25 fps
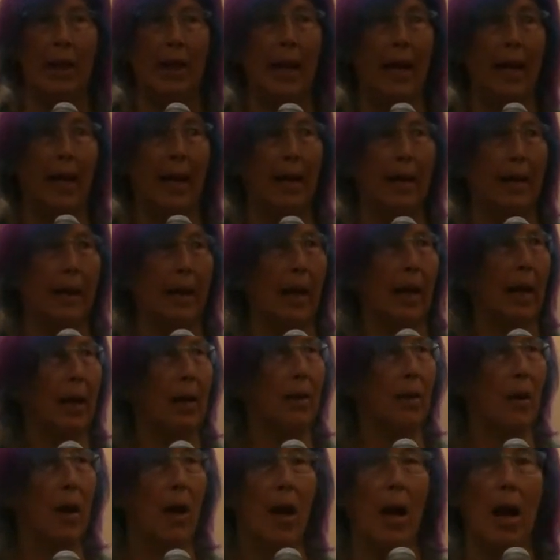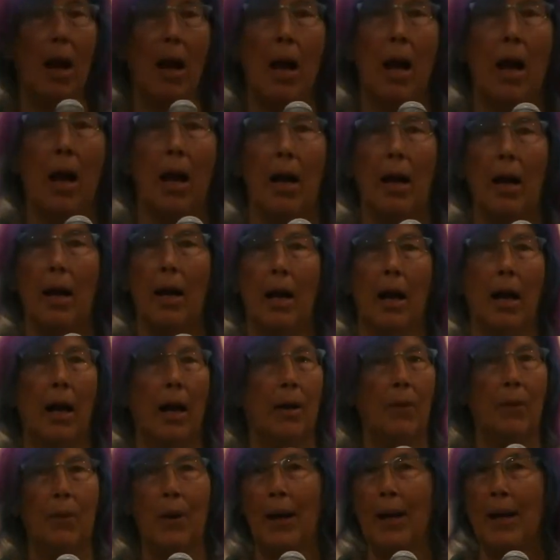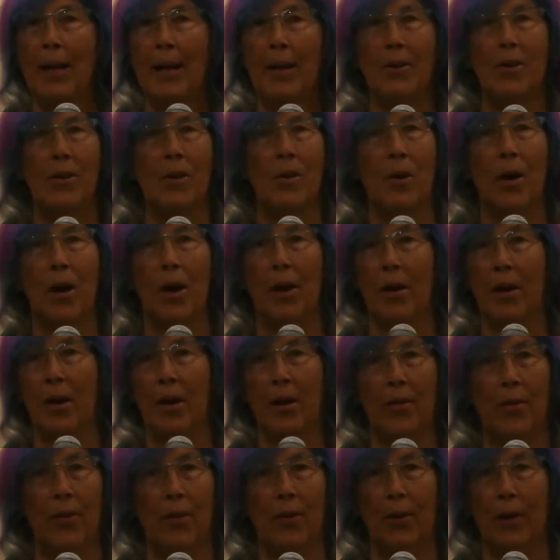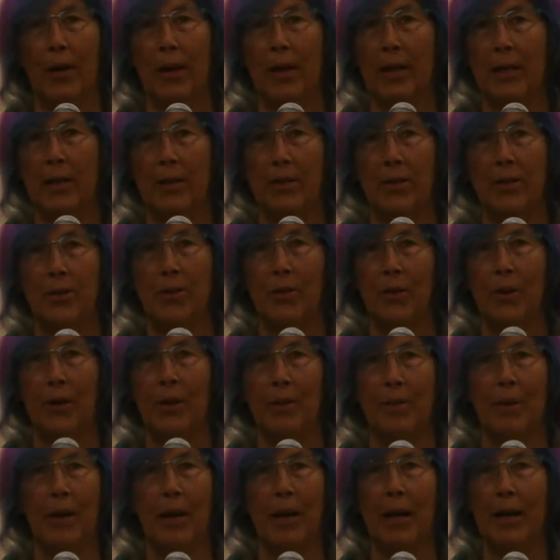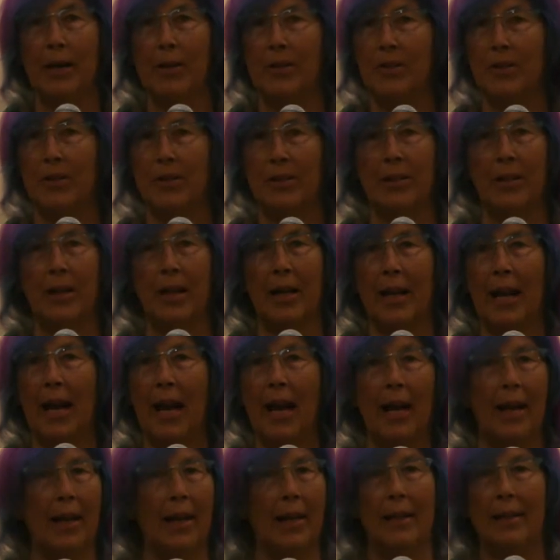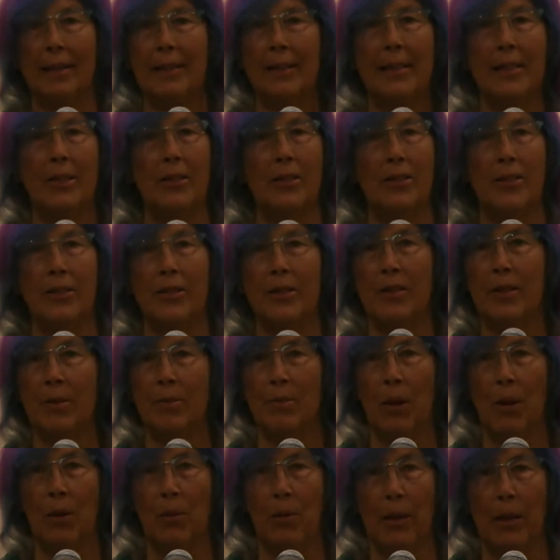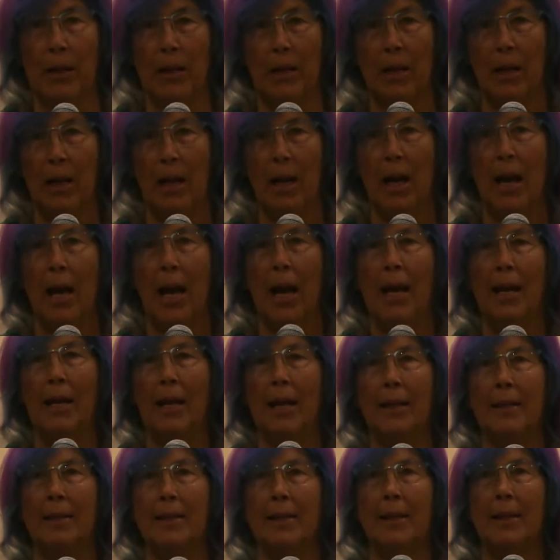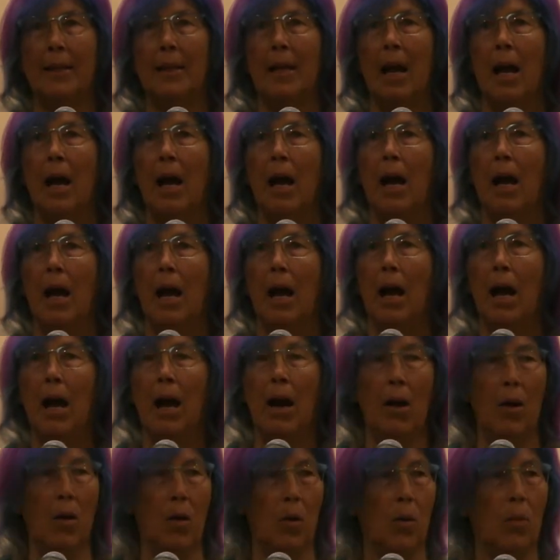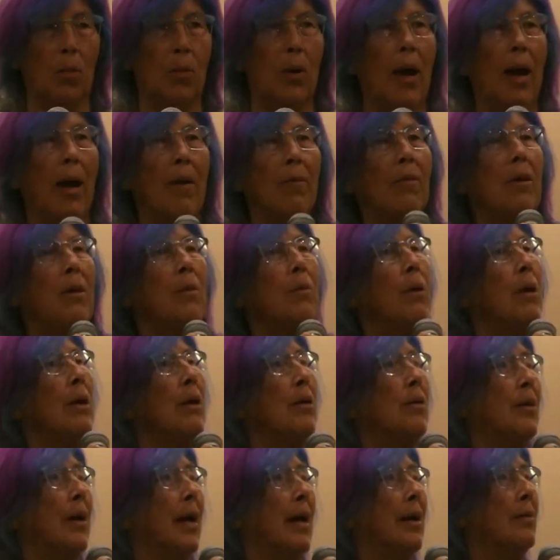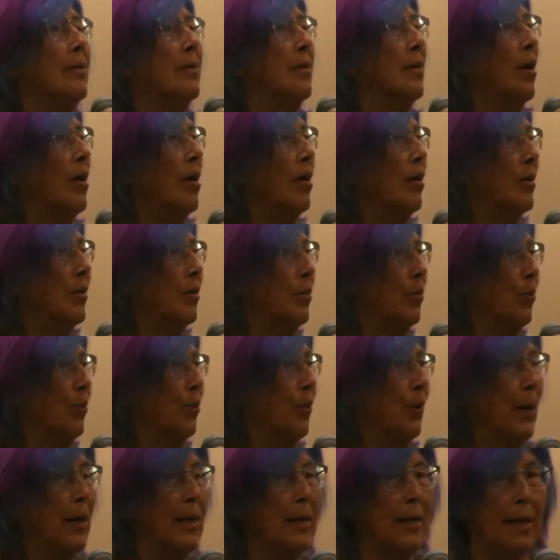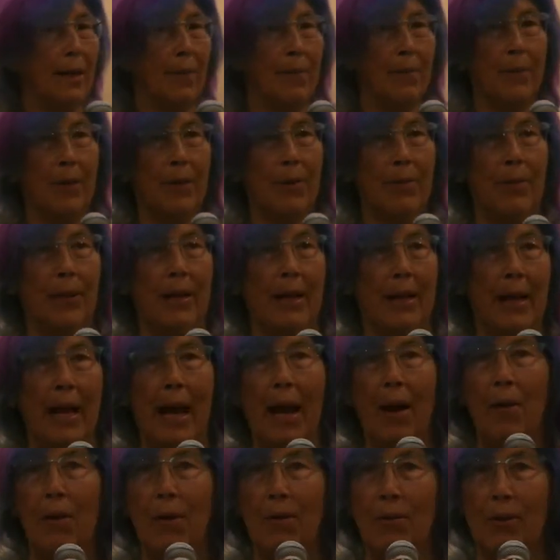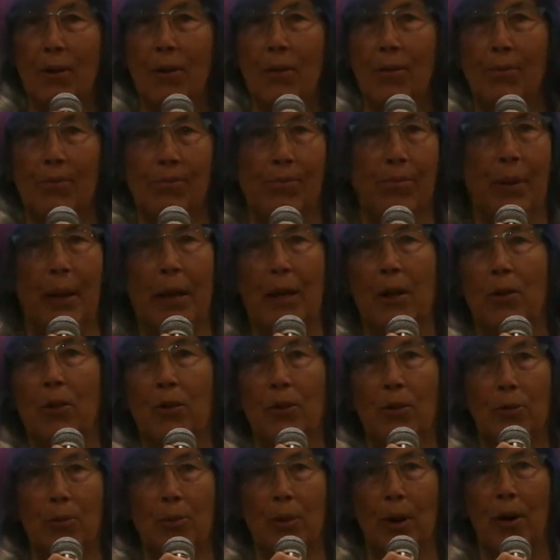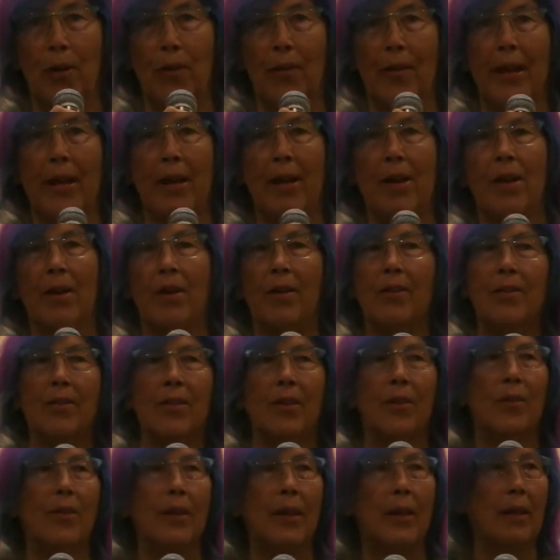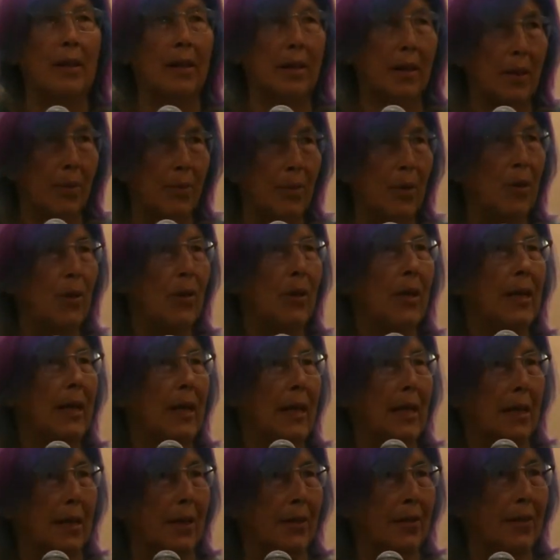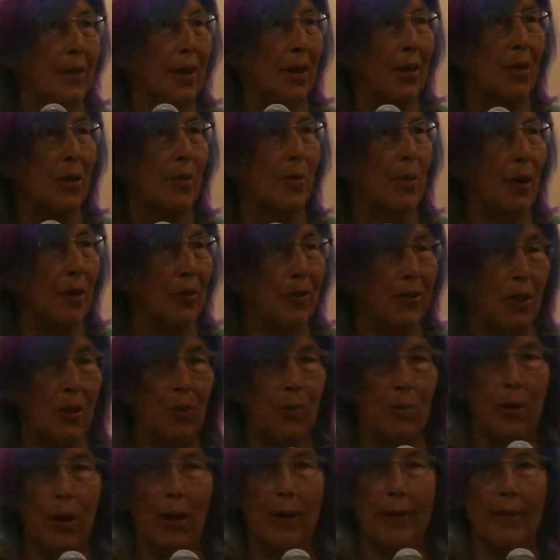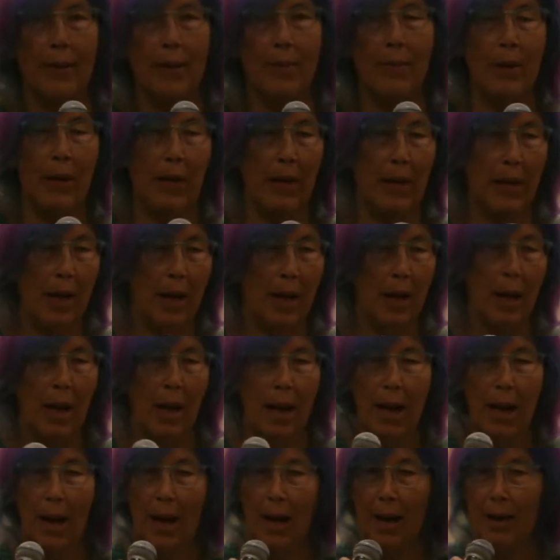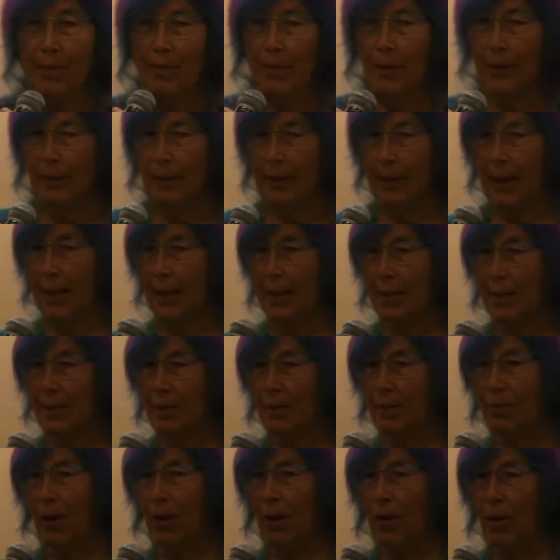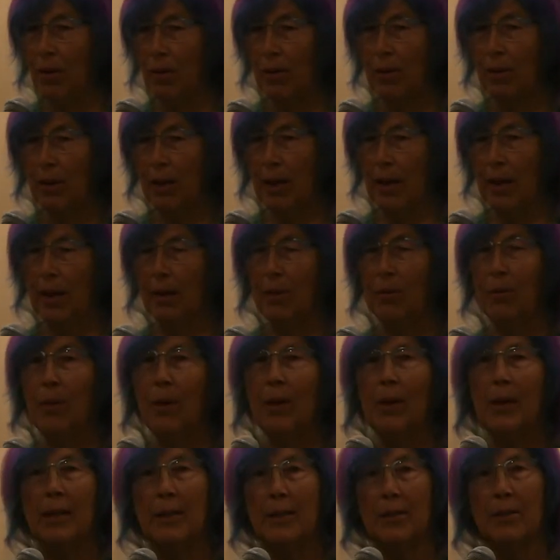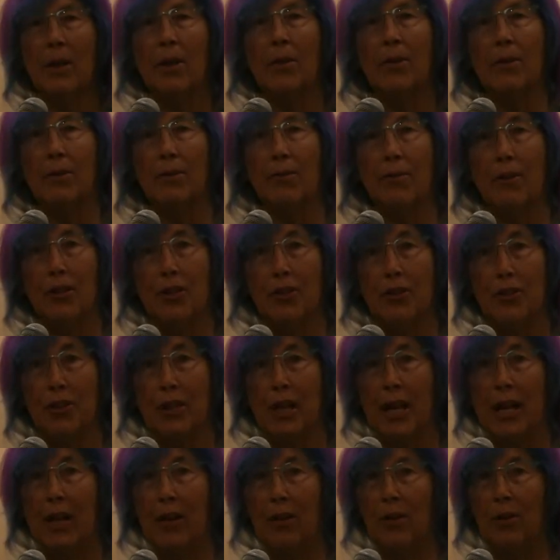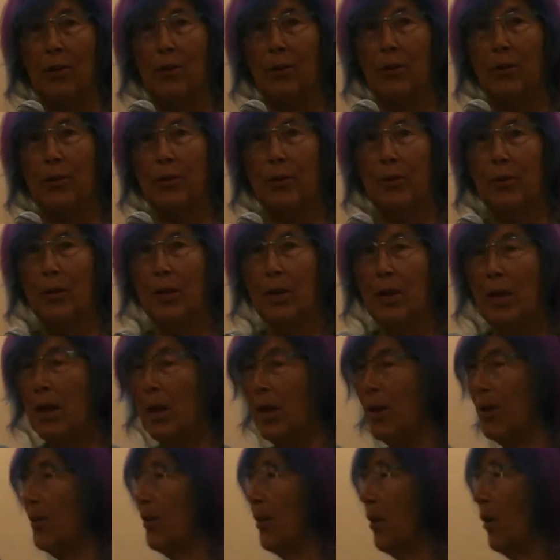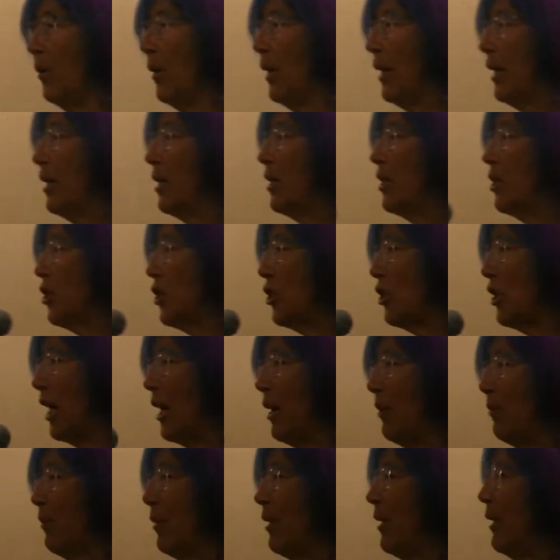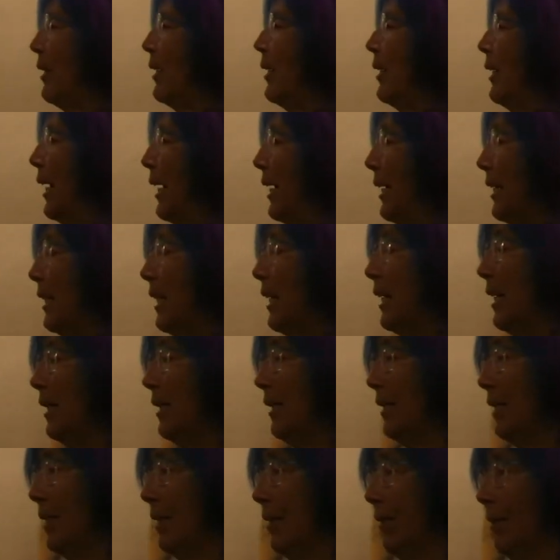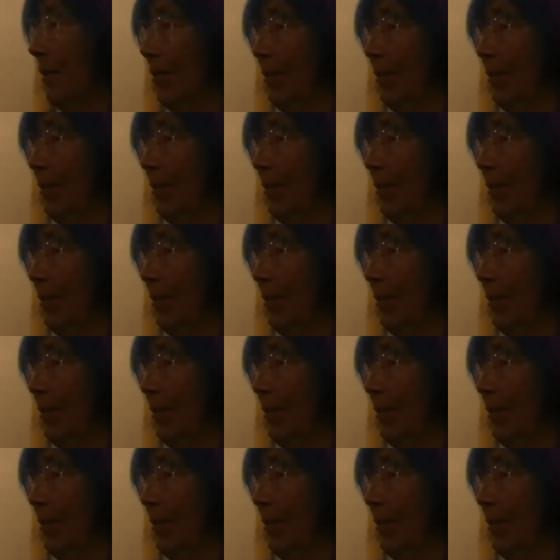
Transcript: And I, well, I had no authority to do it, but I just thought, teach to the moment. And I said, oh, everyone who has logs, bring them to me, however big or small they are. So the community, Lasagna Mulching, brought them in. I built a small, uh, what is called a fish scale hugel, so it shaped like this,